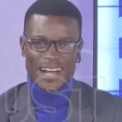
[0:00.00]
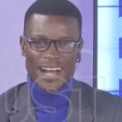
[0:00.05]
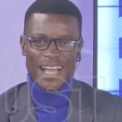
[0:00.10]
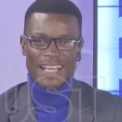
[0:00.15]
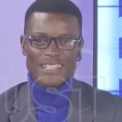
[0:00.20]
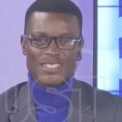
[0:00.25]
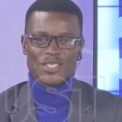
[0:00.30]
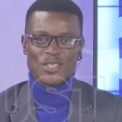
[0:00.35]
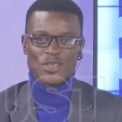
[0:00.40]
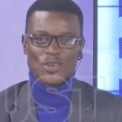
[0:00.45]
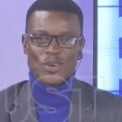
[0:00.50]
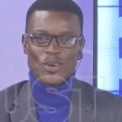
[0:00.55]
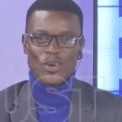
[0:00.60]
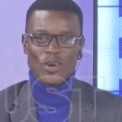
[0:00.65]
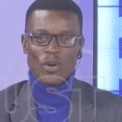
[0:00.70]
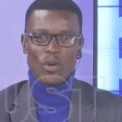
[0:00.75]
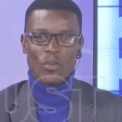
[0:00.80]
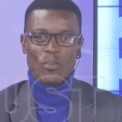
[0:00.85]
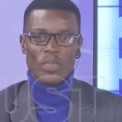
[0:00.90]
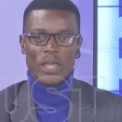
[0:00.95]
ITO
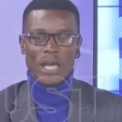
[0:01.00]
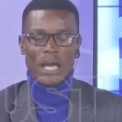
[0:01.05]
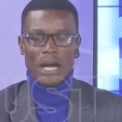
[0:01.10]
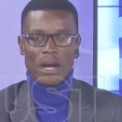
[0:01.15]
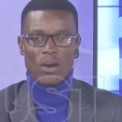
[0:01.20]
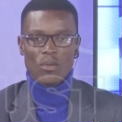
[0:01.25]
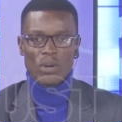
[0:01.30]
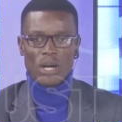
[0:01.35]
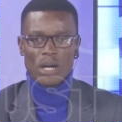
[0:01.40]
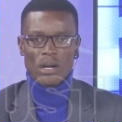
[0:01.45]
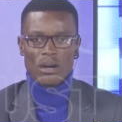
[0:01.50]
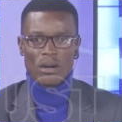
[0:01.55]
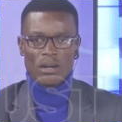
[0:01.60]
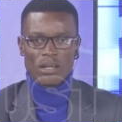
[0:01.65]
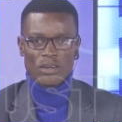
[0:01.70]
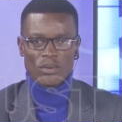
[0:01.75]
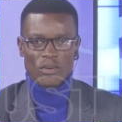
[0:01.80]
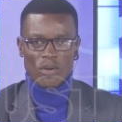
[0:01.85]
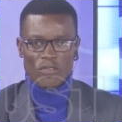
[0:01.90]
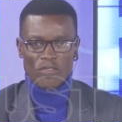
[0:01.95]
Cup there. Well,
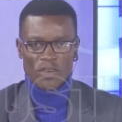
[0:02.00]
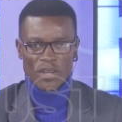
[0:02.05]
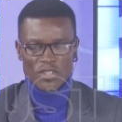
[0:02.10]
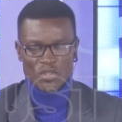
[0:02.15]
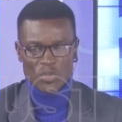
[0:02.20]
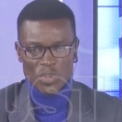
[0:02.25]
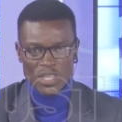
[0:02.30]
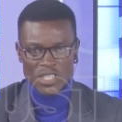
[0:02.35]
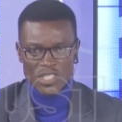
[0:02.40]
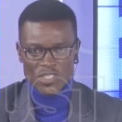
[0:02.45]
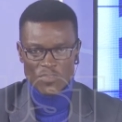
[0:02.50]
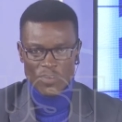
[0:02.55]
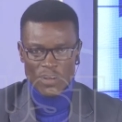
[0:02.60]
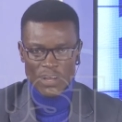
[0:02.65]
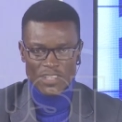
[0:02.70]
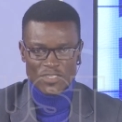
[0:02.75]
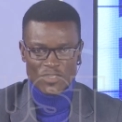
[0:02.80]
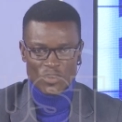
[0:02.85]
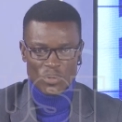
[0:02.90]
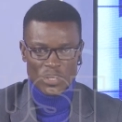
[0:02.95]
a lot of
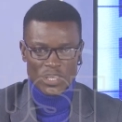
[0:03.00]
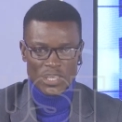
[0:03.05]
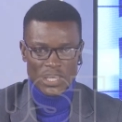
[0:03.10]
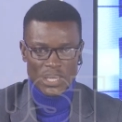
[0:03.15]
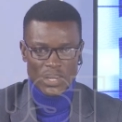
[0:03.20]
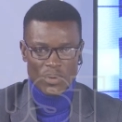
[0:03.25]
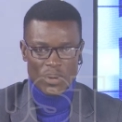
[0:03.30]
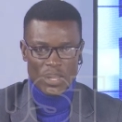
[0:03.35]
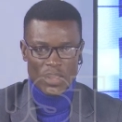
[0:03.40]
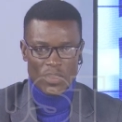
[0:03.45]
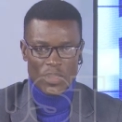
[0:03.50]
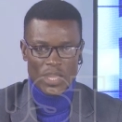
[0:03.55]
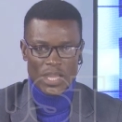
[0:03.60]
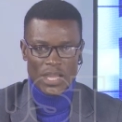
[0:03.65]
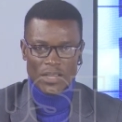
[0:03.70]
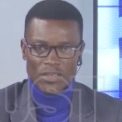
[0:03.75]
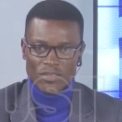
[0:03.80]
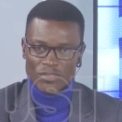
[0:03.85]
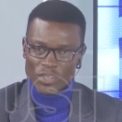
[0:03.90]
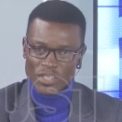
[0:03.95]
transfer story here and
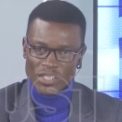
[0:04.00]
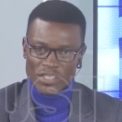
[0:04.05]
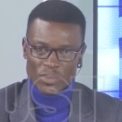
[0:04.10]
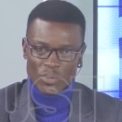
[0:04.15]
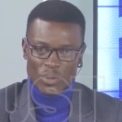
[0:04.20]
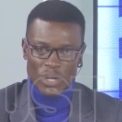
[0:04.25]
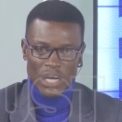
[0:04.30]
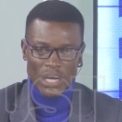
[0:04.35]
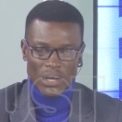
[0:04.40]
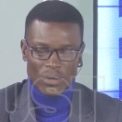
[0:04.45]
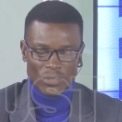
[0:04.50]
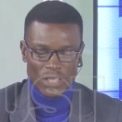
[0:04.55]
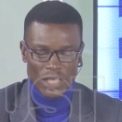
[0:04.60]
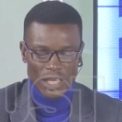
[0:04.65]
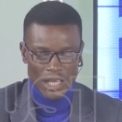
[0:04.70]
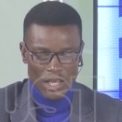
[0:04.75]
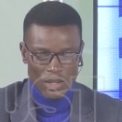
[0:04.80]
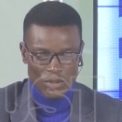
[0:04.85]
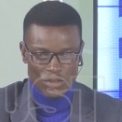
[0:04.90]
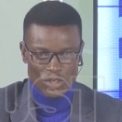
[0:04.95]
there running around.
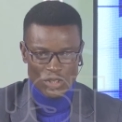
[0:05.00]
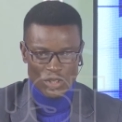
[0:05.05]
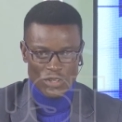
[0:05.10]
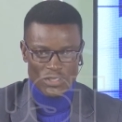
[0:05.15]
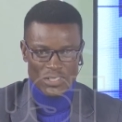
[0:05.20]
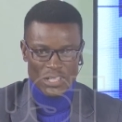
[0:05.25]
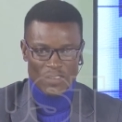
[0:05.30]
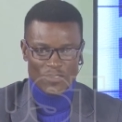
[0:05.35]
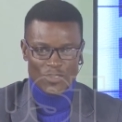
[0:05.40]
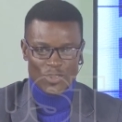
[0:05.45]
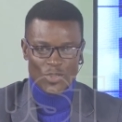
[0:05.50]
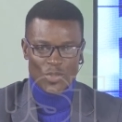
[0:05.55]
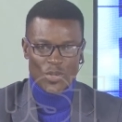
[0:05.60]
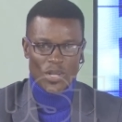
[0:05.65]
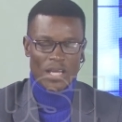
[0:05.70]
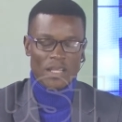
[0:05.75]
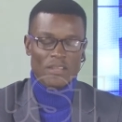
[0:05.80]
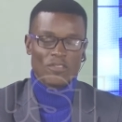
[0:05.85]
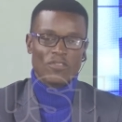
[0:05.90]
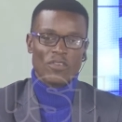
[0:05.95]
You just have to
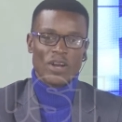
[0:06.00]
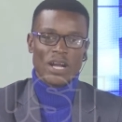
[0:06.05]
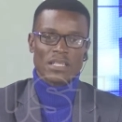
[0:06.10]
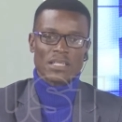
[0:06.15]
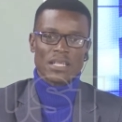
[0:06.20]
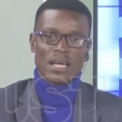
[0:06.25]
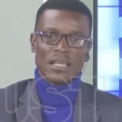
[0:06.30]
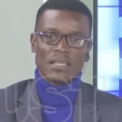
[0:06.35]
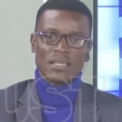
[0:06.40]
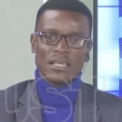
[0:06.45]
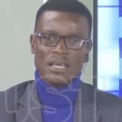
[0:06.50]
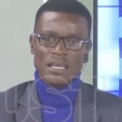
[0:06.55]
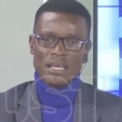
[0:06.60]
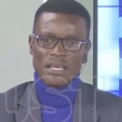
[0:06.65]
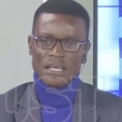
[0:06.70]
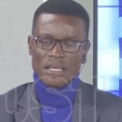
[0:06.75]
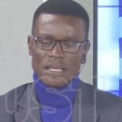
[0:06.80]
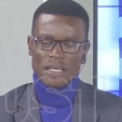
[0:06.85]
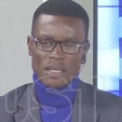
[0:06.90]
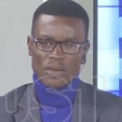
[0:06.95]
look at the fact that
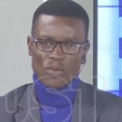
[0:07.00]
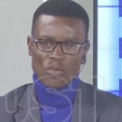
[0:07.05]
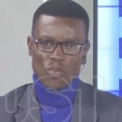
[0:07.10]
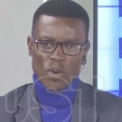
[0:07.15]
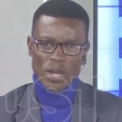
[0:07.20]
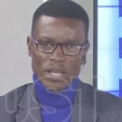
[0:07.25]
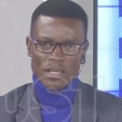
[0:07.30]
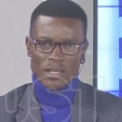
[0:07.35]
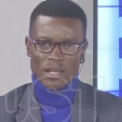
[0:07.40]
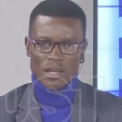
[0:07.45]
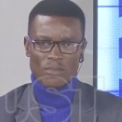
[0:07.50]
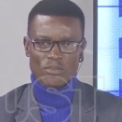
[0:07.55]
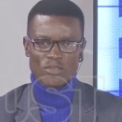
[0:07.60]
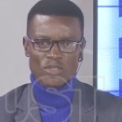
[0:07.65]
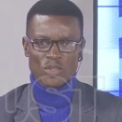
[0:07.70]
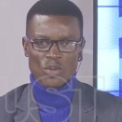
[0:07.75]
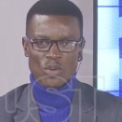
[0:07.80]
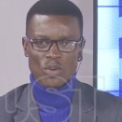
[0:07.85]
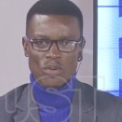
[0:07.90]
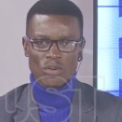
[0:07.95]
when it
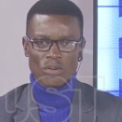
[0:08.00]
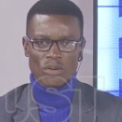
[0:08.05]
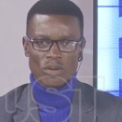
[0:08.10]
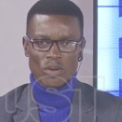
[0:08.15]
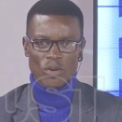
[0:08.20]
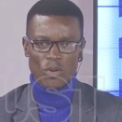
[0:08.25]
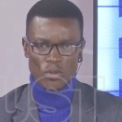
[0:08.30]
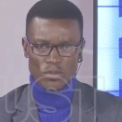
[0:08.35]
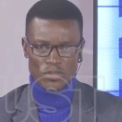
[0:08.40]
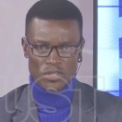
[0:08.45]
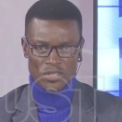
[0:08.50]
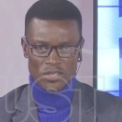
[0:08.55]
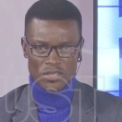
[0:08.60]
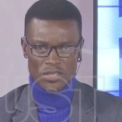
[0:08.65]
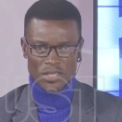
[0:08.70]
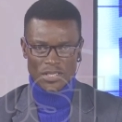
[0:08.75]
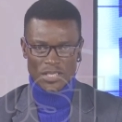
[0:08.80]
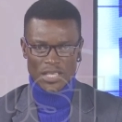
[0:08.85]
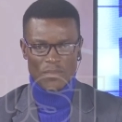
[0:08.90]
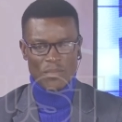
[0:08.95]
comes to
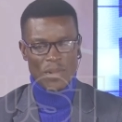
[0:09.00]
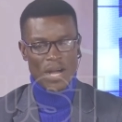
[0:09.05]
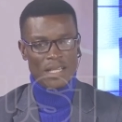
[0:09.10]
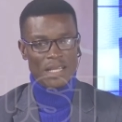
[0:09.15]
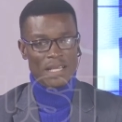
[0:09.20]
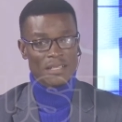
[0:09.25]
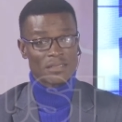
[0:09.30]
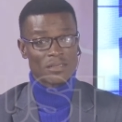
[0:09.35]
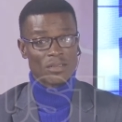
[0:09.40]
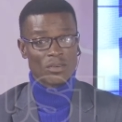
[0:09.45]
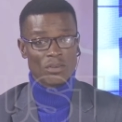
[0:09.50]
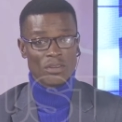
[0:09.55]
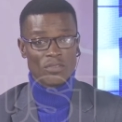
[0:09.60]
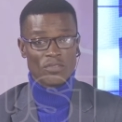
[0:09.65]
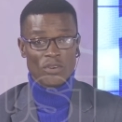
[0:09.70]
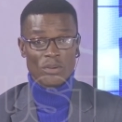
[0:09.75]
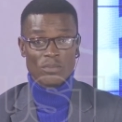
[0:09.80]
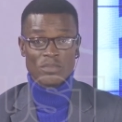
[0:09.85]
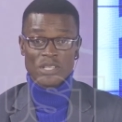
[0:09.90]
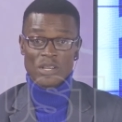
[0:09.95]
coaching, a man has done well
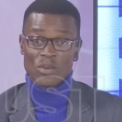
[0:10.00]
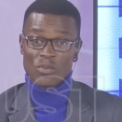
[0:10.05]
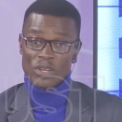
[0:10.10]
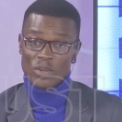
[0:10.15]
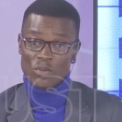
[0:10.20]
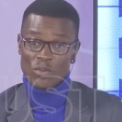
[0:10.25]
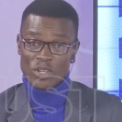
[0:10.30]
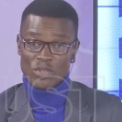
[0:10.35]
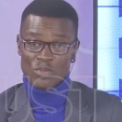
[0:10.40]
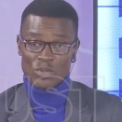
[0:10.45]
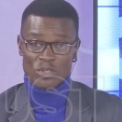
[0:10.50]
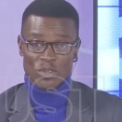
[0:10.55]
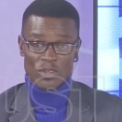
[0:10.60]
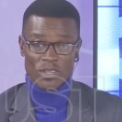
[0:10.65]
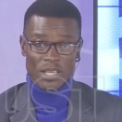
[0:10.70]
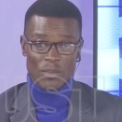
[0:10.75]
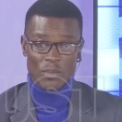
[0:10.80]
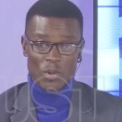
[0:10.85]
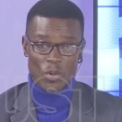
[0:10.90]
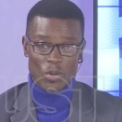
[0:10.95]
for himself when he was with
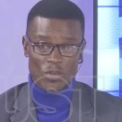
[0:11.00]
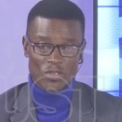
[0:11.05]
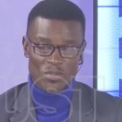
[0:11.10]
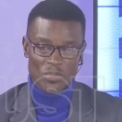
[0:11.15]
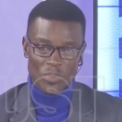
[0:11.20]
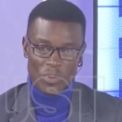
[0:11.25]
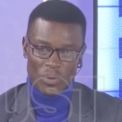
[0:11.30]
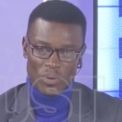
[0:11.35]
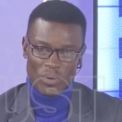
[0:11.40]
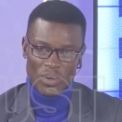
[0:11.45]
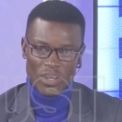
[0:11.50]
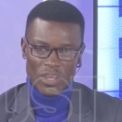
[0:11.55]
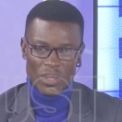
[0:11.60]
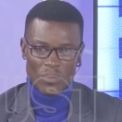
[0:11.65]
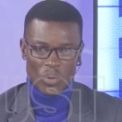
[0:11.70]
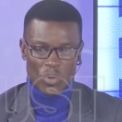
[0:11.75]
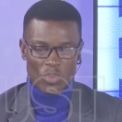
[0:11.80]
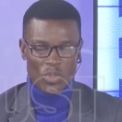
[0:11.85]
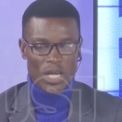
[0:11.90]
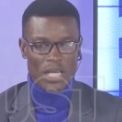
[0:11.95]
Tottenham Hotspur,
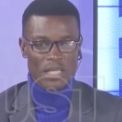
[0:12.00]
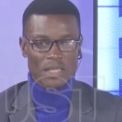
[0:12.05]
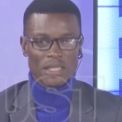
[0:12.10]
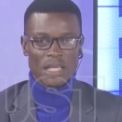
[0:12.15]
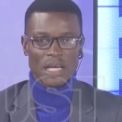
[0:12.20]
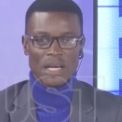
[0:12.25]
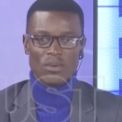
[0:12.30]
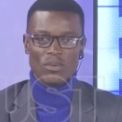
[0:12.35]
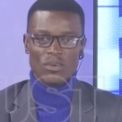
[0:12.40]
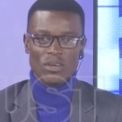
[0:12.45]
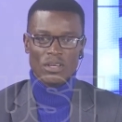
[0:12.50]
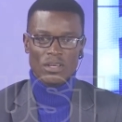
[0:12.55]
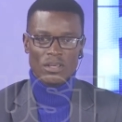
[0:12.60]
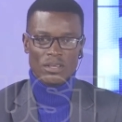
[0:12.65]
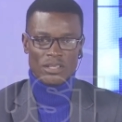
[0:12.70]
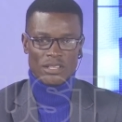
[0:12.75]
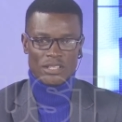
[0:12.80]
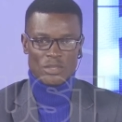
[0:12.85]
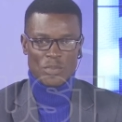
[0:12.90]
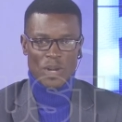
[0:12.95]
but right now
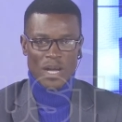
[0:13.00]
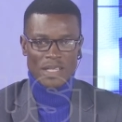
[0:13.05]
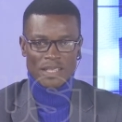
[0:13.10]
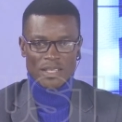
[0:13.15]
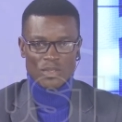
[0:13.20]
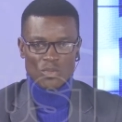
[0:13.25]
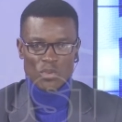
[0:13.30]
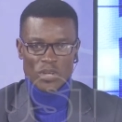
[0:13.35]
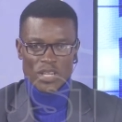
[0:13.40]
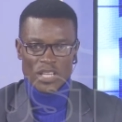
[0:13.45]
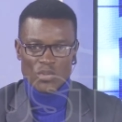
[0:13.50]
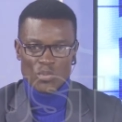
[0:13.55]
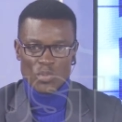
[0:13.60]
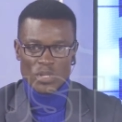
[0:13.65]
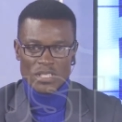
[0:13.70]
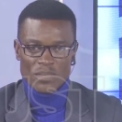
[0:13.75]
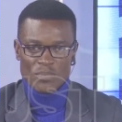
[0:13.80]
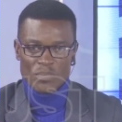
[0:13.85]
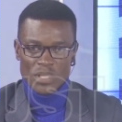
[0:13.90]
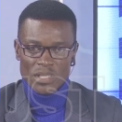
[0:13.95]
he has parted way
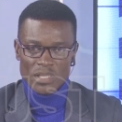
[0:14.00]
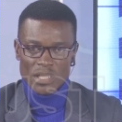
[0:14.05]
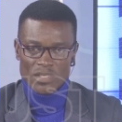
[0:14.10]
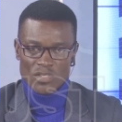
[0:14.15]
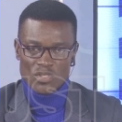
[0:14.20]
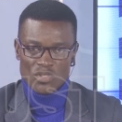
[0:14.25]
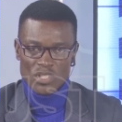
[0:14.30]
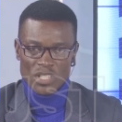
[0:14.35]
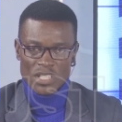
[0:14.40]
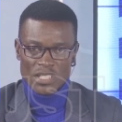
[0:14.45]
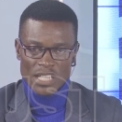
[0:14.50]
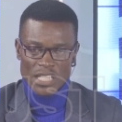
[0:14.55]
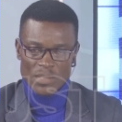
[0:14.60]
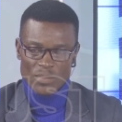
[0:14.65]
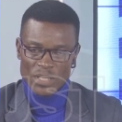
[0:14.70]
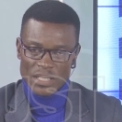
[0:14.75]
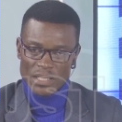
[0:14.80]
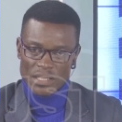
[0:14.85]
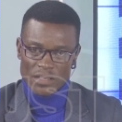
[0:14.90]
with PSG. It has been